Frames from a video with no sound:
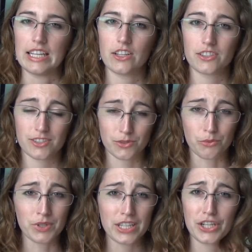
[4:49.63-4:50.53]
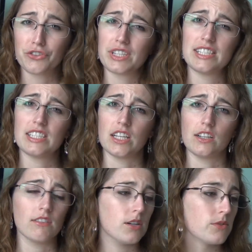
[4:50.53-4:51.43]
It looks really greasy and
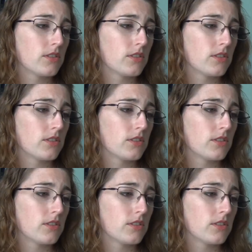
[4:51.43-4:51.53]
gross.